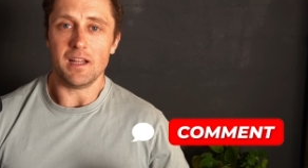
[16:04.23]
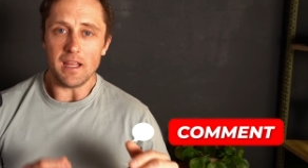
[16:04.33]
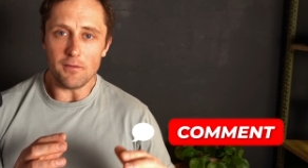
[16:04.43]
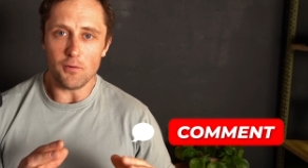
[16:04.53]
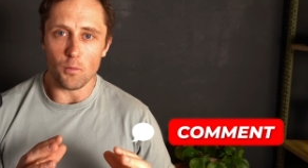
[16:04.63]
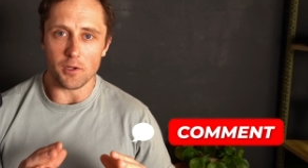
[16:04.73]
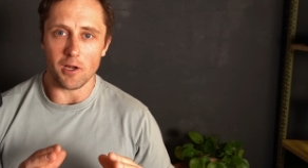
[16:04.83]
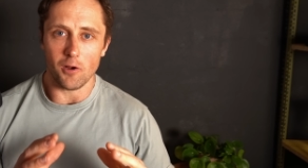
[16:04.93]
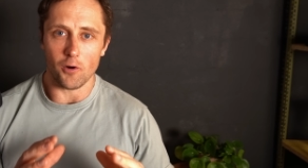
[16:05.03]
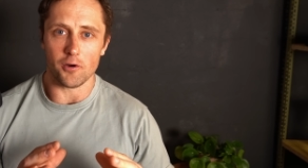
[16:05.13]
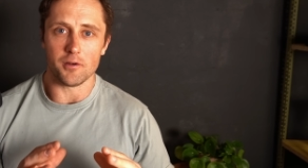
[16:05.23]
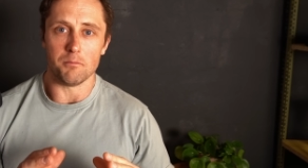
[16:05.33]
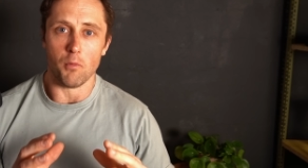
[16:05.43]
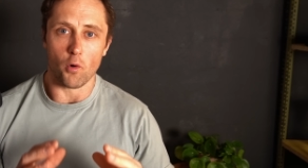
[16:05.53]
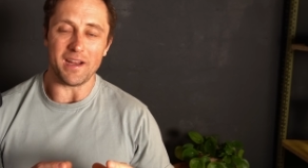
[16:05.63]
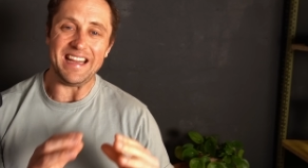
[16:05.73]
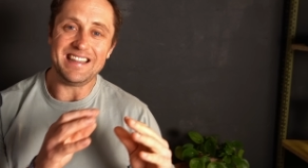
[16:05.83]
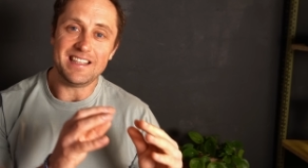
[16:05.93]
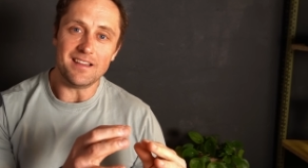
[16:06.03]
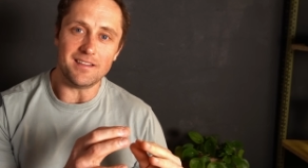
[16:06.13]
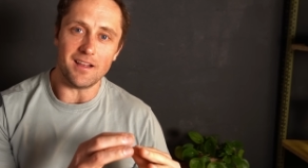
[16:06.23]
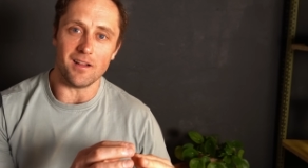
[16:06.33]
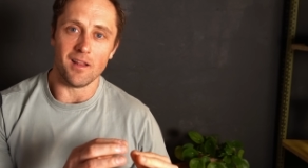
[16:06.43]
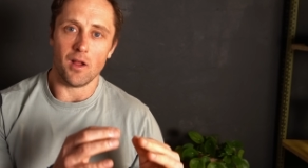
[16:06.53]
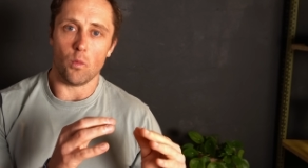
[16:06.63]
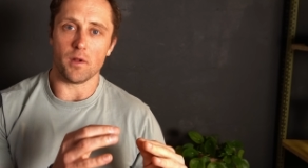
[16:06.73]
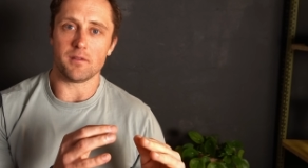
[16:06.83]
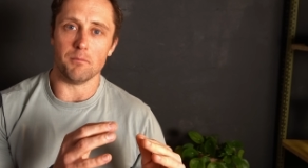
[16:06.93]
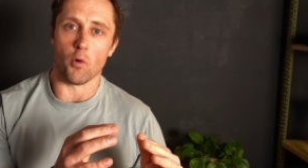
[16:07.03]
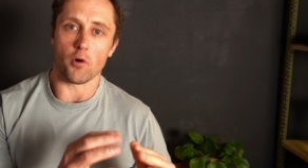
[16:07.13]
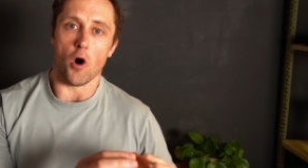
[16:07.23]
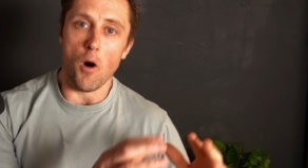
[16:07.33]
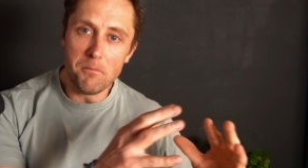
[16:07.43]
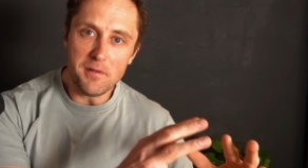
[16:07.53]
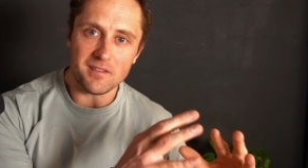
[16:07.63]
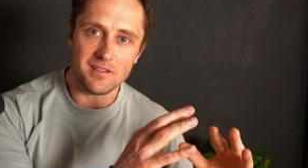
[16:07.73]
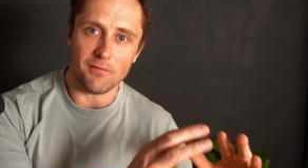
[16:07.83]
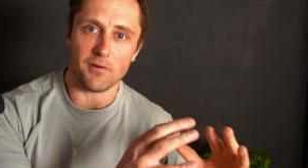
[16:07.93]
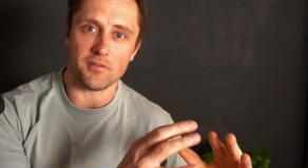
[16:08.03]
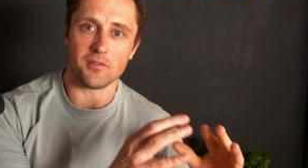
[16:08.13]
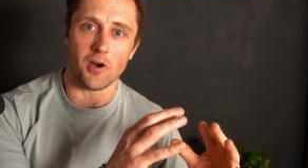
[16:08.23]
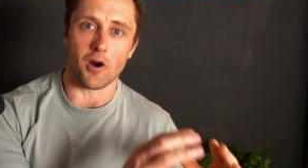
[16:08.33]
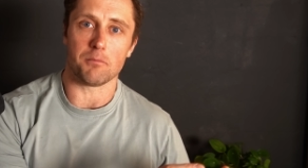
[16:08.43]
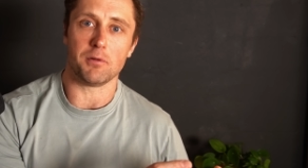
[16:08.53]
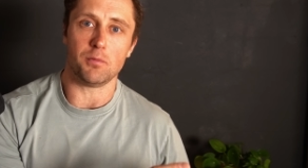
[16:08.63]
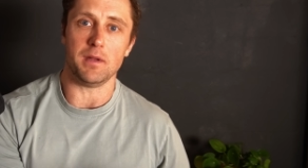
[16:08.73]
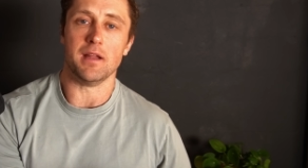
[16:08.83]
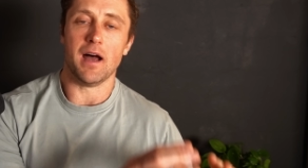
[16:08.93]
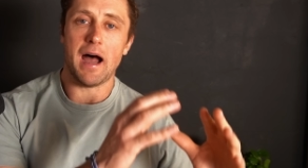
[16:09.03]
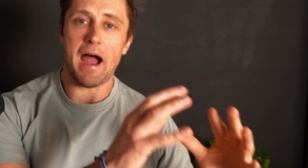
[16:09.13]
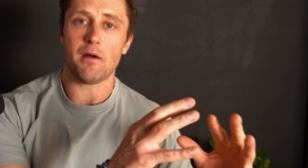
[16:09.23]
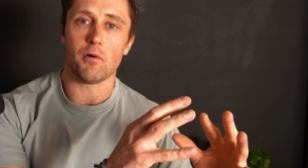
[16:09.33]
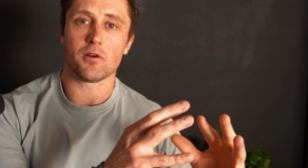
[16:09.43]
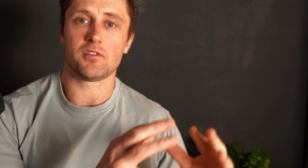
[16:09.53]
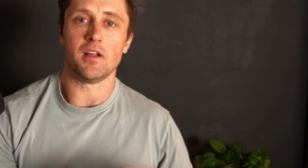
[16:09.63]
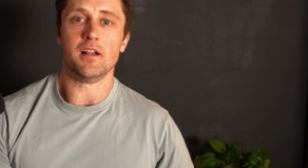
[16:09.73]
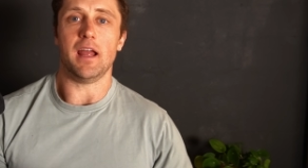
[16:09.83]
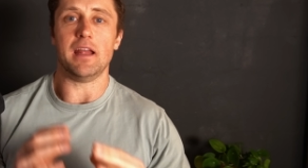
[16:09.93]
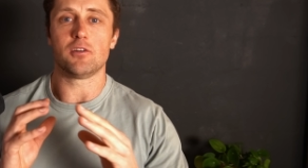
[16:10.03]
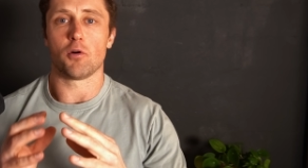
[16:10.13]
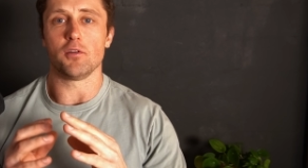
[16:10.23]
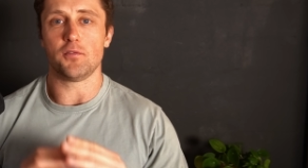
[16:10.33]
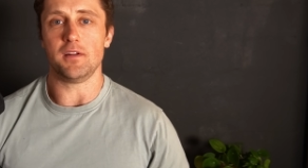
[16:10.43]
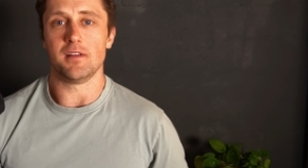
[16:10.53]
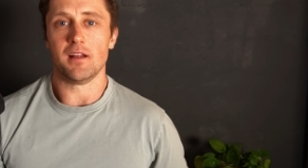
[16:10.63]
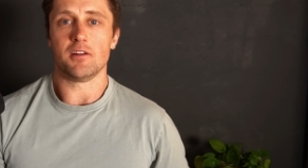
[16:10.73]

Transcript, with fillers: If you want to learn more in detail what the more obvious differences are between HYROX and CrossFit,